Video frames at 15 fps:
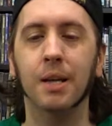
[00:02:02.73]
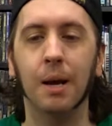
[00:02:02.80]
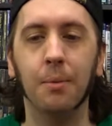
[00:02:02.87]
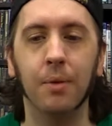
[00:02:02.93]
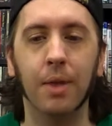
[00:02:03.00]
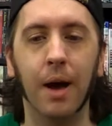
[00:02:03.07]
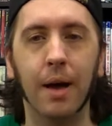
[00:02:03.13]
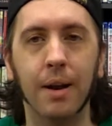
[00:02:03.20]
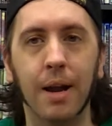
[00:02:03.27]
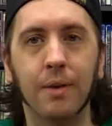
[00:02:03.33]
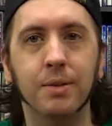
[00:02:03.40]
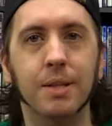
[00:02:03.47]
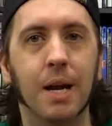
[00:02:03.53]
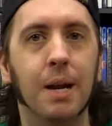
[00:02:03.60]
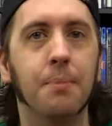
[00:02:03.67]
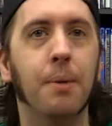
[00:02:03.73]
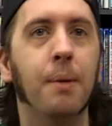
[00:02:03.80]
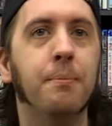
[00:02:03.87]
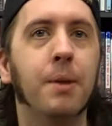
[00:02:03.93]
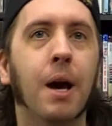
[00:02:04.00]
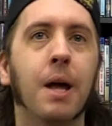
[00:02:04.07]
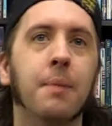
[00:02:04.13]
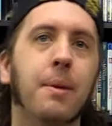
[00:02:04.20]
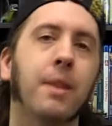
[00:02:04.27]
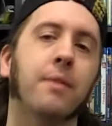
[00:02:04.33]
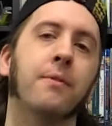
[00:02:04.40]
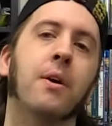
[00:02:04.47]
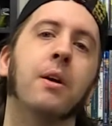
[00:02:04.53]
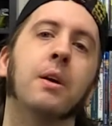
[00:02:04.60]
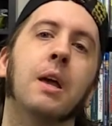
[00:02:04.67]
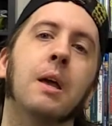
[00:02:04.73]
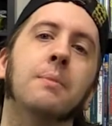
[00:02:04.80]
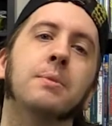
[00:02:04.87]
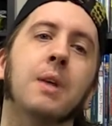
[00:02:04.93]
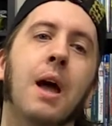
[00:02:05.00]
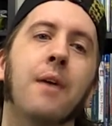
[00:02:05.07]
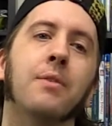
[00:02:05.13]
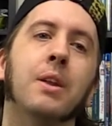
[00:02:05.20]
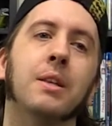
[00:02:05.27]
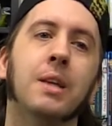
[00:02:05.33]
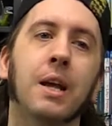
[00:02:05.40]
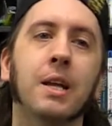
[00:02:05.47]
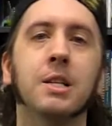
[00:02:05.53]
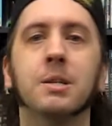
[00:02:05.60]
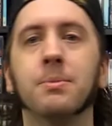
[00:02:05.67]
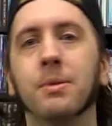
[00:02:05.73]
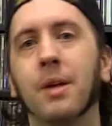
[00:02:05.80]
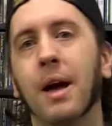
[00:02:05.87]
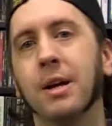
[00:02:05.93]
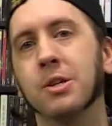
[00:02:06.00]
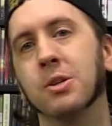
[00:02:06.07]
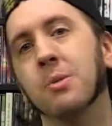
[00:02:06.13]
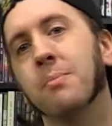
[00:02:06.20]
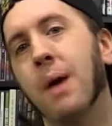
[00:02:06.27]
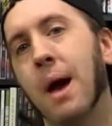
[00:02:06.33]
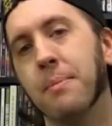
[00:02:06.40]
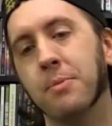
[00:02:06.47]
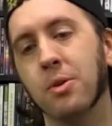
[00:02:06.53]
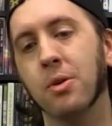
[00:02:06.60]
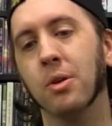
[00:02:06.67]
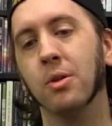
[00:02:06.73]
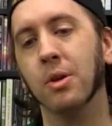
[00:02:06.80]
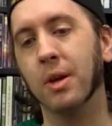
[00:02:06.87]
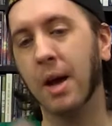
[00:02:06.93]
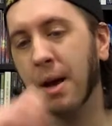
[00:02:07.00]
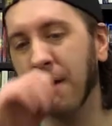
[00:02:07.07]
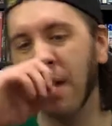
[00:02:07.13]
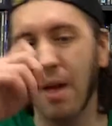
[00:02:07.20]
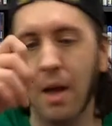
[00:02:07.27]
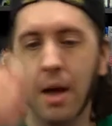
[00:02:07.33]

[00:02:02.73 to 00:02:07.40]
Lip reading: come with that. I was kind of bummed out about the Fallout games not having a tangible, actual map that you could look at.